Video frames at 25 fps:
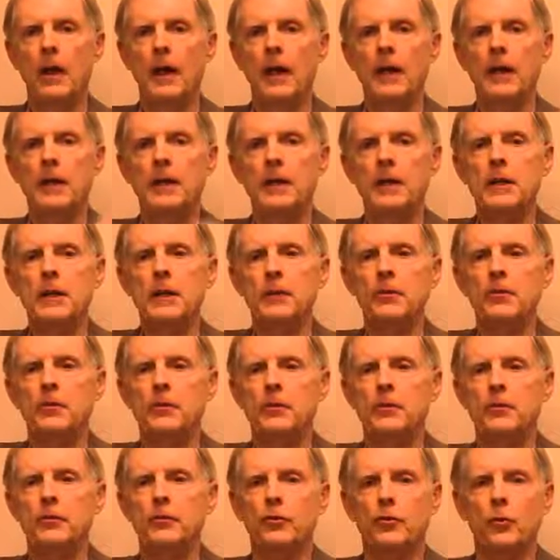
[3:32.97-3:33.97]
And
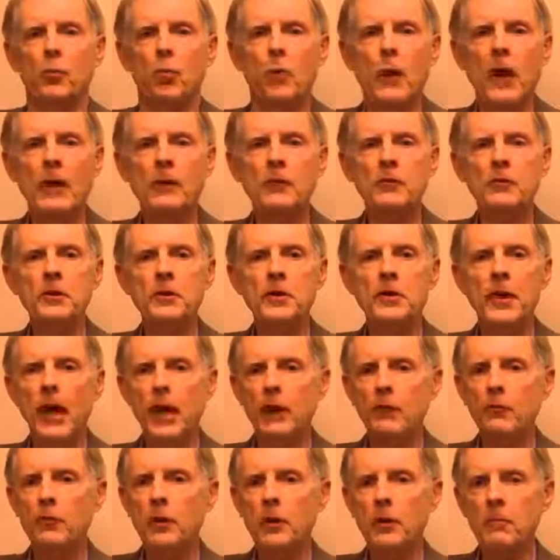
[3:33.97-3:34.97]
it's surrounding
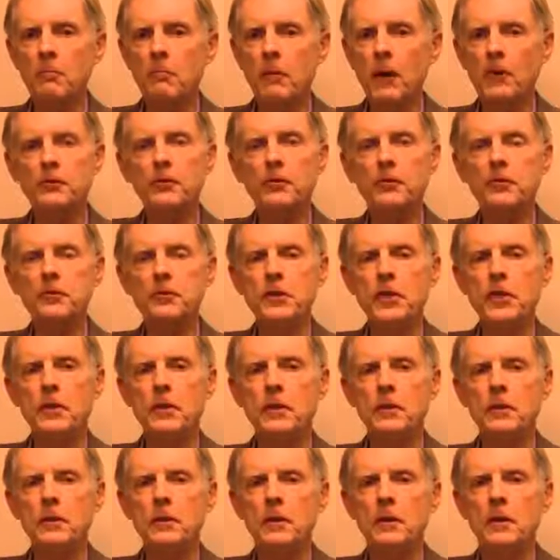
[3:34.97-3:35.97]
every muscle
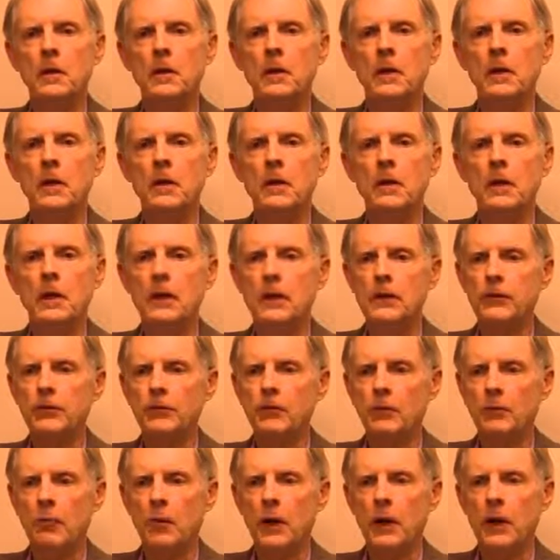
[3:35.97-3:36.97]
cell. It
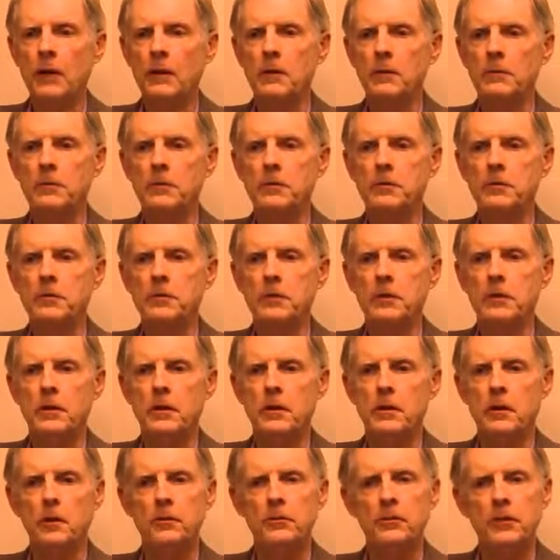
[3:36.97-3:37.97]

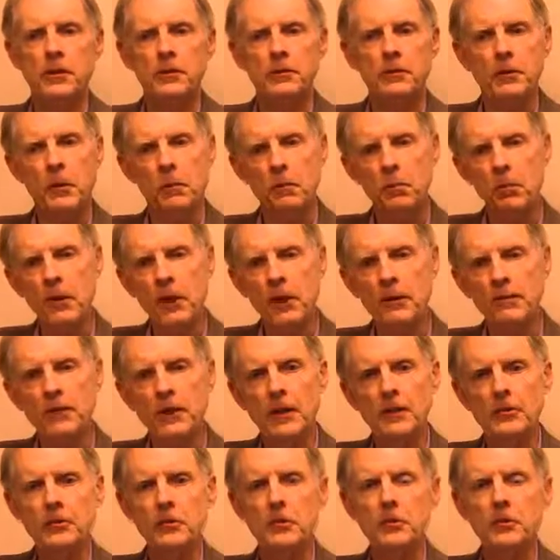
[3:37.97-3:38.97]
goes into the blood
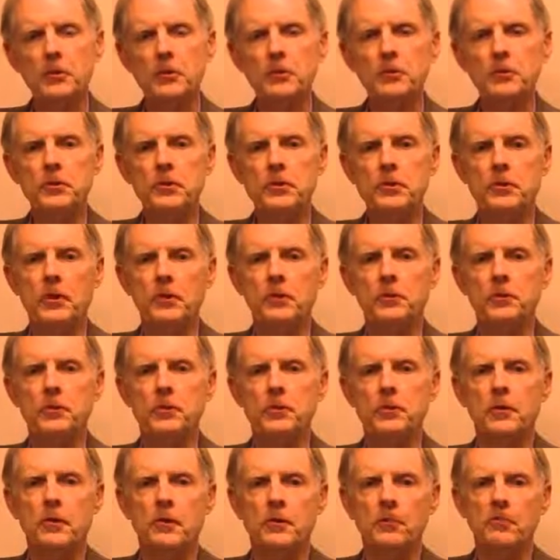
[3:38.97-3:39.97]
vessels, it goes
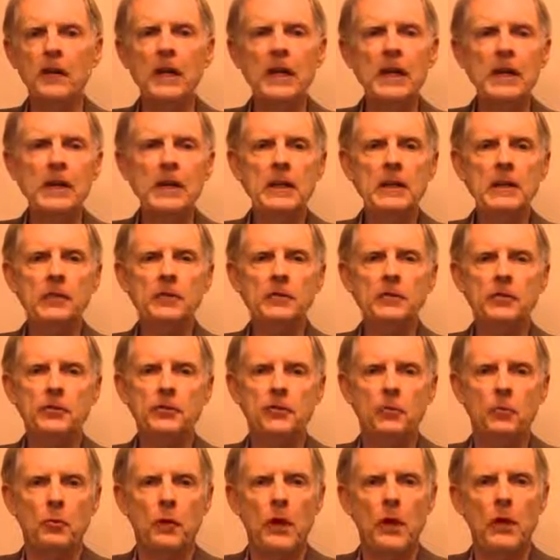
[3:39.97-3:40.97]
into the veins, it
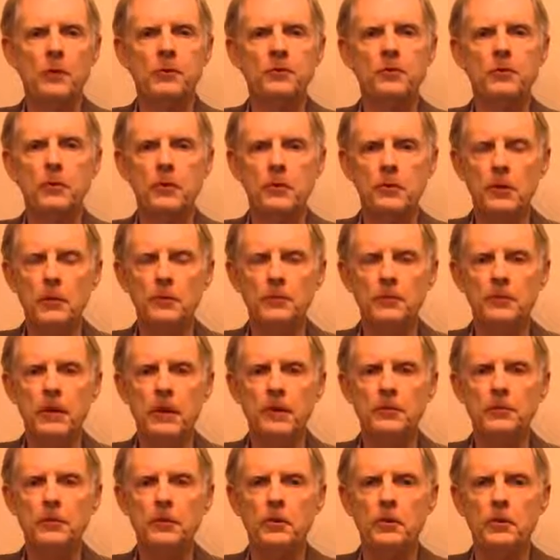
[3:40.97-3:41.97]
surrounds the lymph
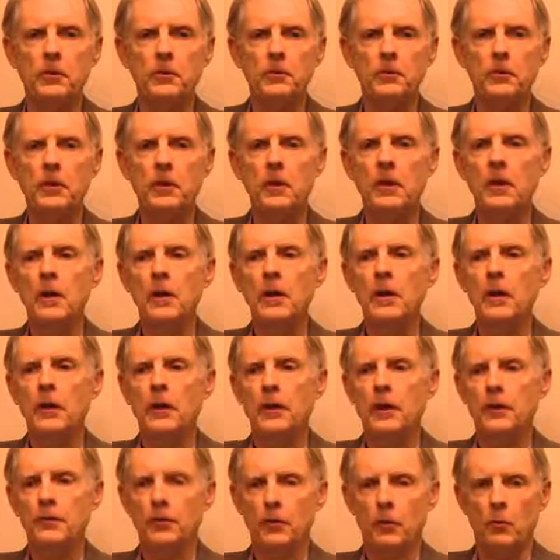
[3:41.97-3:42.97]
vessels,
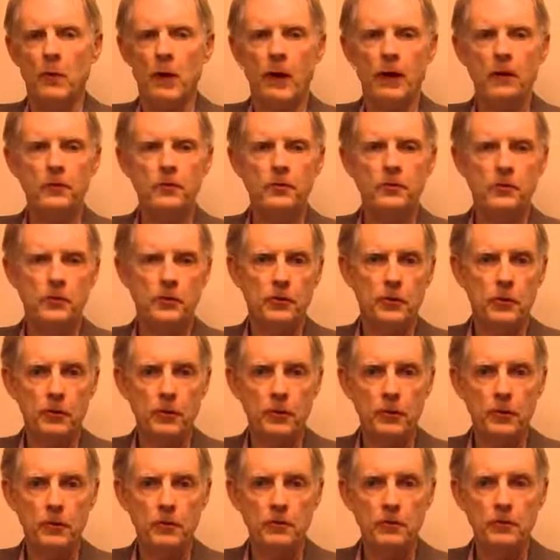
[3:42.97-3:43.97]
it surrounds the
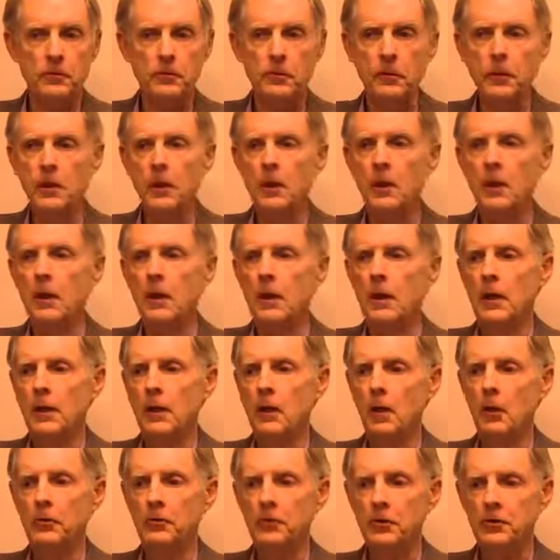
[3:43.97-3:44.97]
nerves, it
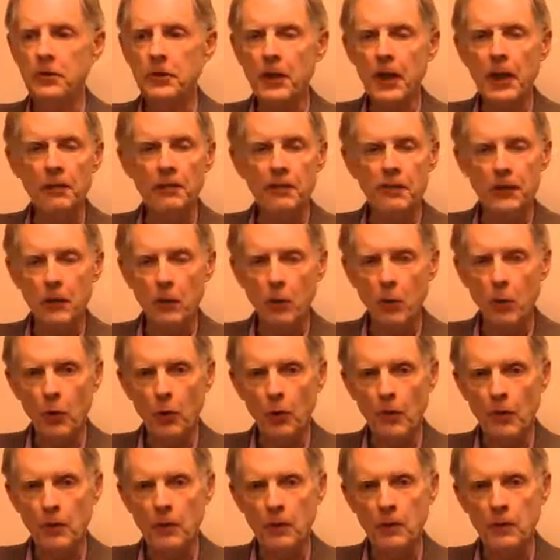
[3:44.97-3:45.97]
goes into every
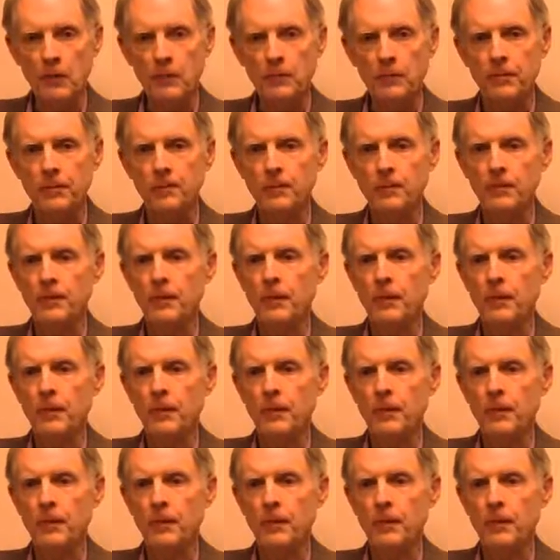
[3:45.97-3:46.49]
organ,